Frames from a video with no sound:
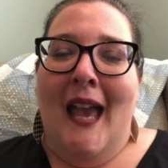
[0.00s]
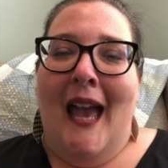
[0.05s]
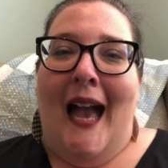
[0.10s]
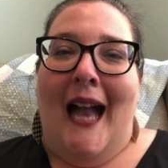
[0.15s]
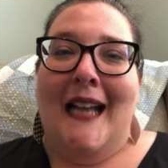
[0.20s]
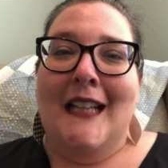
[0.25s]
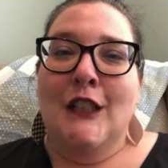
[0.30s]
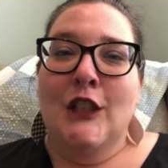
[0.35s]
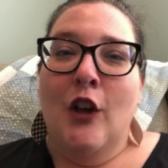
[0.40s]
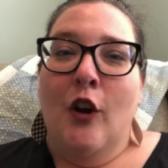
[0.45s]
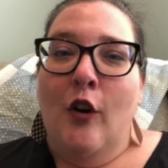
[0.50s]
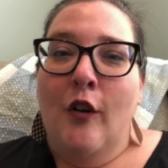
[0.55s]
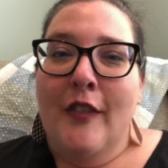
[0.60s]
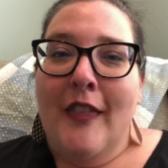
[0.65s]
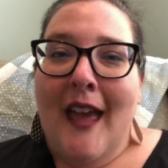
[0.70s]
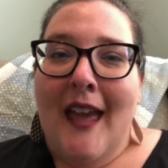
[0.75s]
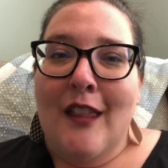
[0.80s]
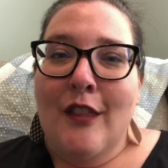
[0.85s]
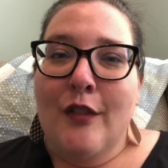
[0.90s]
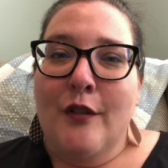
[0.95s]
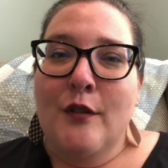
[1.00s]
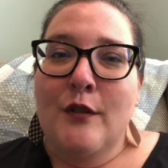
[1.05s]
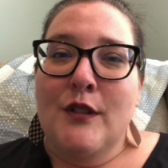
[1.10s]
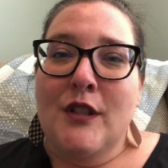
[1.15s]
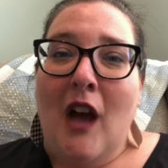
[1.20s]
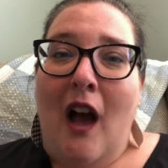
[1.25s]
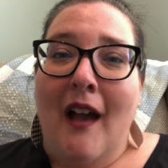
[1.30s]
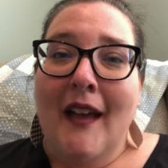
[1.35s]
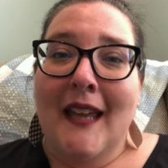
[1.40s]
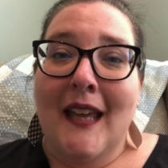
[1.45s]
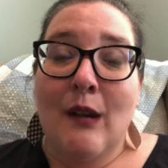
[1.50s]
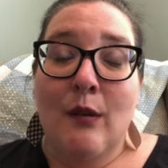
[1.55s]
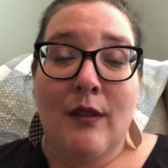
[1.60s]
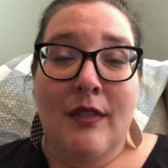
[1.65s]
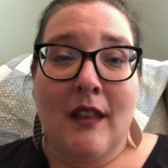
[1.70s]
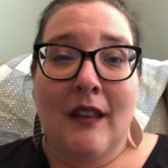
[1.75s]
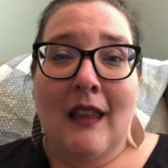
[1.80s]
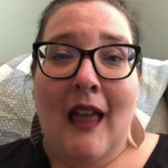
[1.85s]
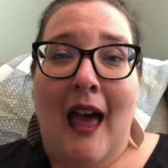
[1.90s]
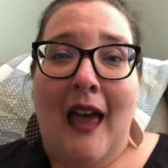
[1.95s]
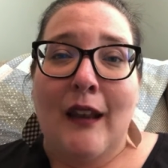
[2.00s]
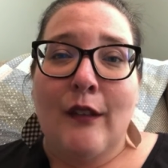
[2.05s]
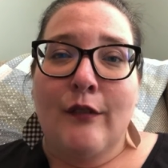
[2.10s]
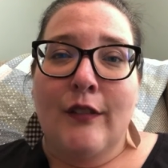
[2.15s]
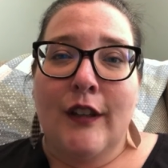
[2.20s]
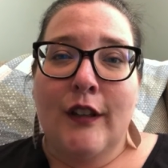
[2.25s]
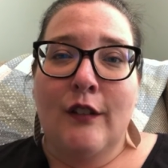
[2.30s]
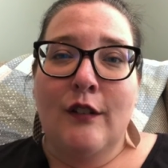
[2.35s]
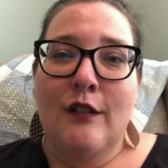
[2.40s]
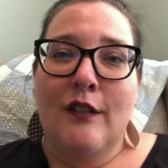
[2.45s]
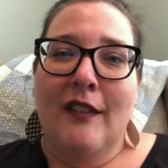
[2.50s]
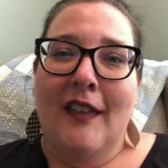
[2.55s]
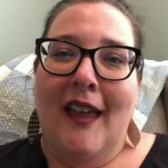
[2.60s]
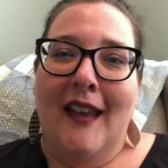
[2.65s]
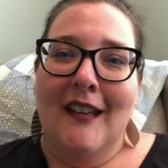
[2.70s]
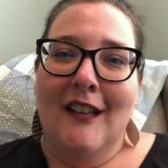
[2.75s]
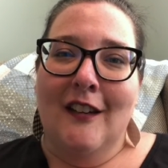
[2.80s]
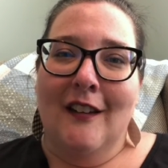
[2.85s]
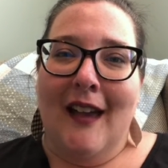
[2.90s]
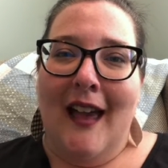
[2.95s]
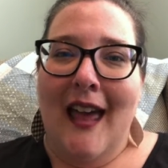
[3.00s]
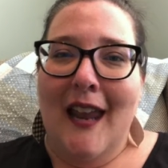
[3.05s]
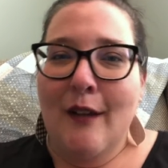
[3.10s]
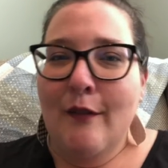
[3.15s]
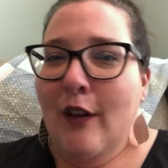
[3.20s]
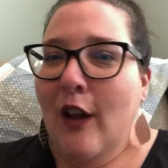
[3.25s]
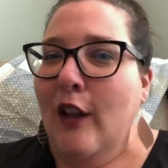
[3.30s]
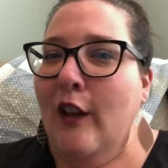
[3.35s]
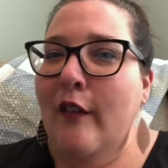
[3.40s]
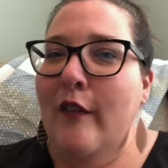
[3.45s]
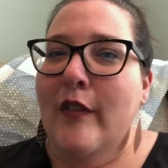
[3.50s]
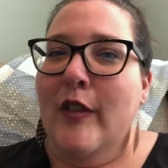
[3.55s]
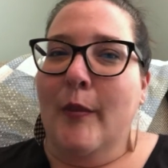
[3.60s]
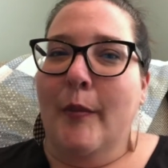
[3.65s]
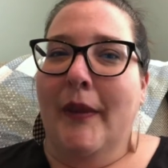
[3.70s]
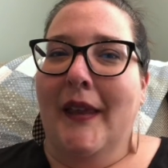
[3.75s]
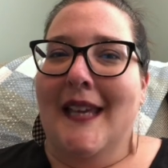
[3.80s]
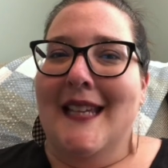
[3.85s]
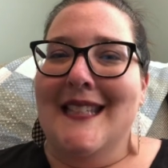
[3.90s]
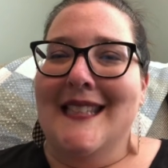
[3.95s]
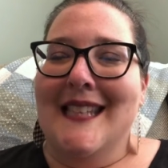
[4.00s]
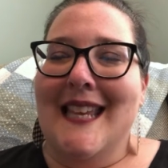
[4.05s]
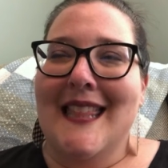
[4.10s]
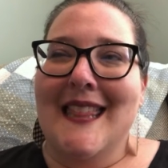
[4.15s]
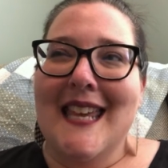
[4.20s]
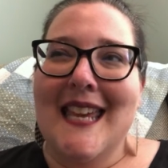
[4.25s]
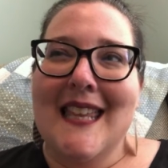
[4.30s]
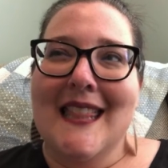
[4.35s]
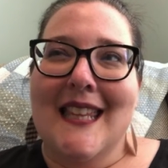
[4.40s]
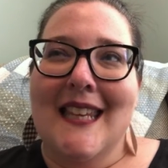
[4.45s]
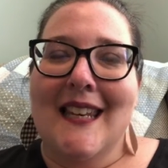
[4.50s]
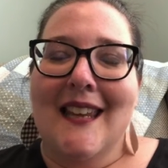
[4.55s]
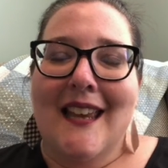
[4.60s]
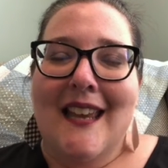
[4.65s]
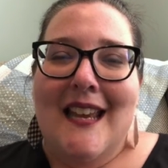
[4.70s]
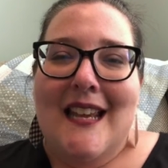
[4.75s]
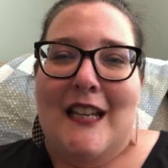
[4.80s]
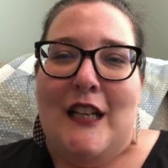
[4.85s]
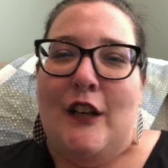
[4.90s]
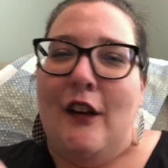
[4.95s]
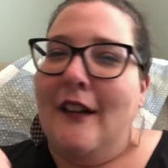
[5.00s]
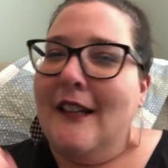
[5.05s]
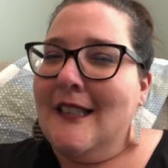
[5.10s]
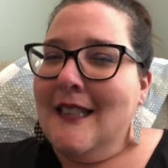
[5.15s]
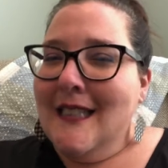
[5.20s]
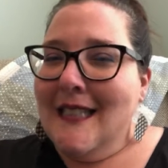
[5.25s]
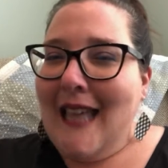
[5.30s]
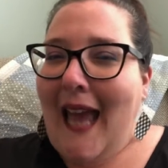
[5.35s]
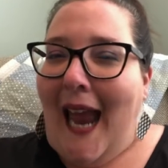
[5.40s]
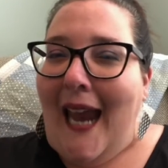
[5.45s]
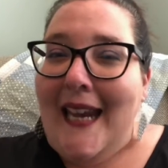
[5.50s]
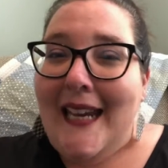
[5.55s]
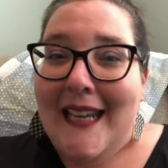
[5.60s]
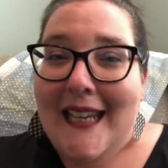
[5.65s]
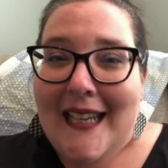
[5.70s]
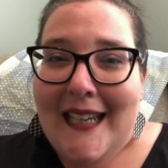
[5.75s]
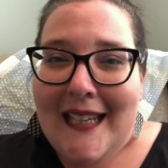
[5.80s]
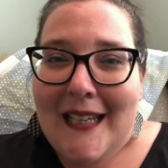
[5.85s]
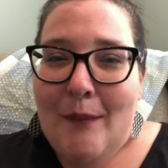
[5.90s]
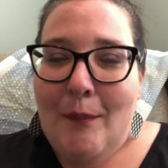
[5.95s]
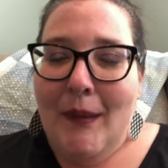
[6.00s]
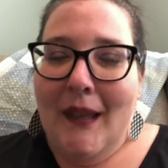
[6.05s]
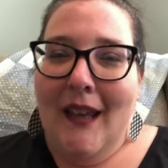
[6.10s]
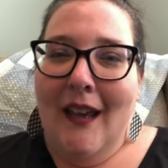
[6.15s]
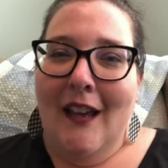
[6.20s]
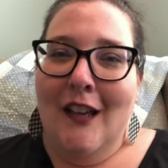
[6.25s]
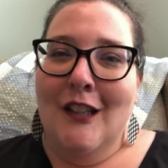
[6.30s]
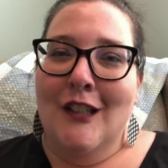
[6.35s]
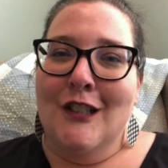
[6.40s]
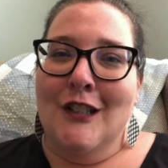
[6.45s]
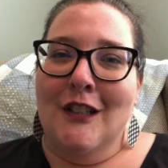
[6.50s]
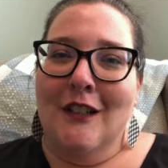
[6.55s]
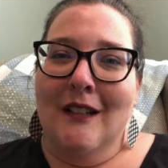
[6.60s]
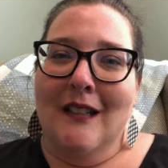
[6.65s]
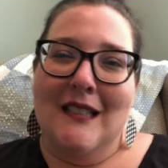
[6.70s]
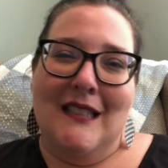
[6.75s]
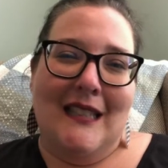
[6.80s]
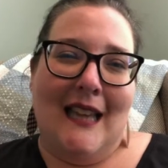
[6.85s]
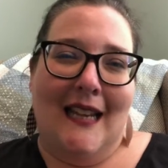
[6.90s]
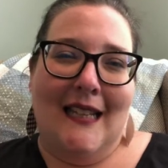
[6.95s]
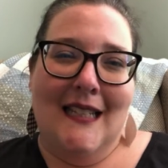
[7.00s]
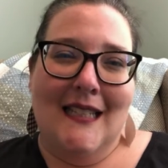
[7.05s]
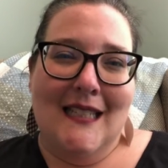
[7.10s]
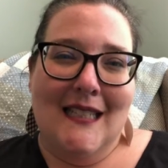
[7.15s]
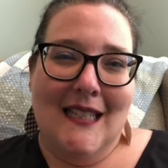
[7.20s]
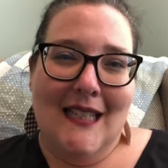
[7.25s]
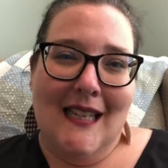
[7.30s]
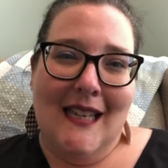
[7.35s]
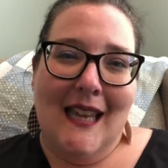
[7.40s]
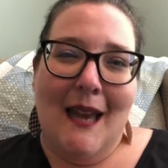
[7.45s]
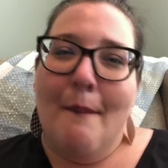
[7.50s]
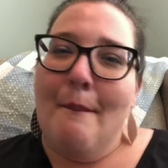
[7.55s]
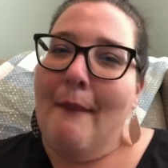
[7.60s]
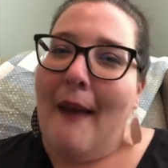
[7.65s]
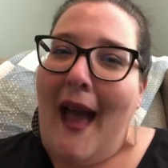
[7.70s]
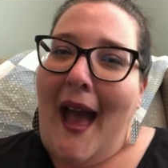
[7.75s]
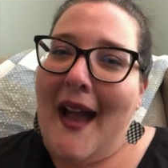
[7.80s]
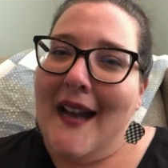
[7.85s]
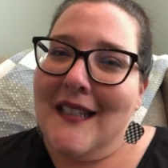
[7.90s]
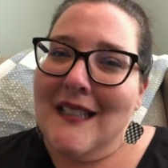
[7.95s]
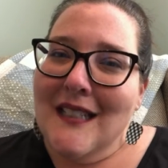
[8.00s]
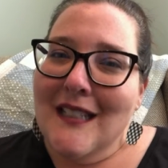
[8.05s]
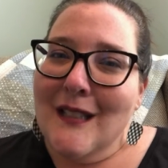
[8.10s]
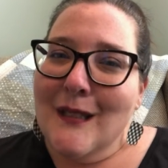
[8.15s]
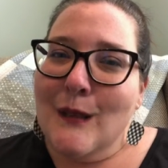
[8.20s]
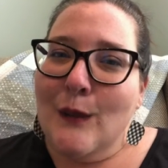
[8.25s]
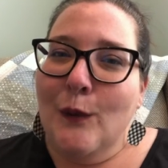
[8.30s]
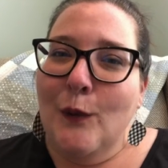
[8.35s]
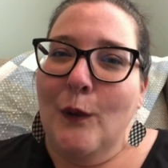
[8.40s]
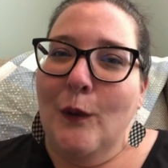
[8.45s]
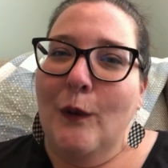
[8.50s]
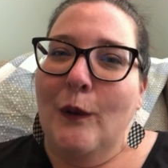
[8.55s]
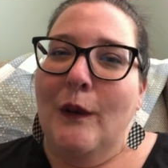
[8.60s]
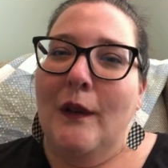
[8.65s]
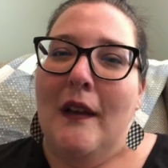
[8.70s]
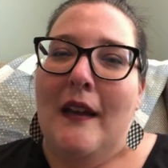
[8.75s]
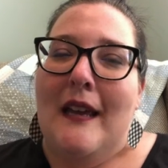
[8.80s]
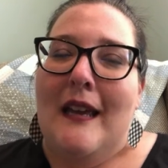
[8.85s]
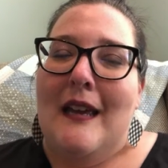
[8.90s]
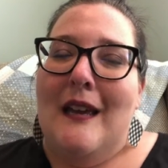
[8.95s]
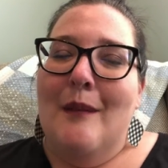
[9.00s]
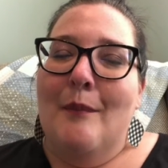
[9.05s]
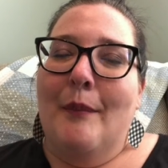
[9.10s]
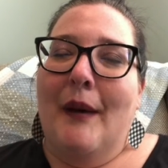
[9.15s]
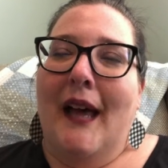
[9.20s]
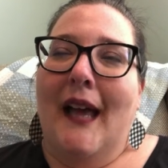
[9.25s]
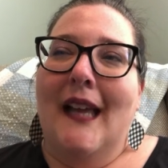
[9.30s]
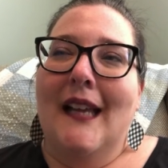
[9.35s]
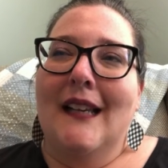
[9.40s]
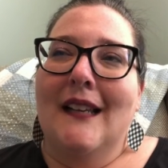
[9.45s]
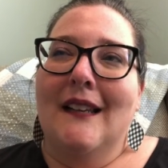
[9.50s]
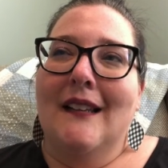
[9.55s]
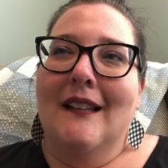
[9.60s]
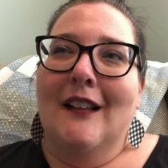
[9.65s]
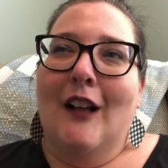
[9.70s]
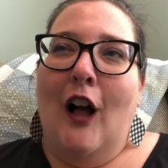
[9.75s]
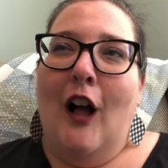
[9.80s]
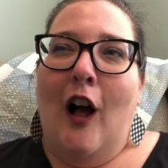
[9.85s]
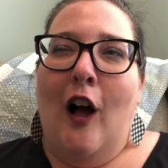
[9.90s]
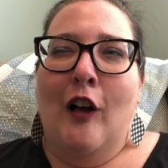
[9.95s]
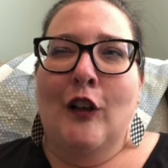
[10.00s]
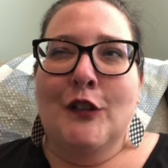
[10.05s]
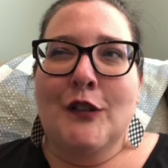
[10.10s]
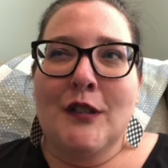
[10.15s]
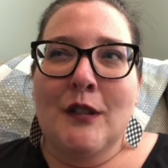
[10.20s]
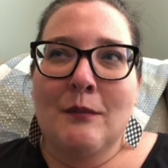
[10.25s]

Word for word: I know that through talking with a lot of you that you're kind of all over the place. I think that you're excited because you're excited to get back to school, but also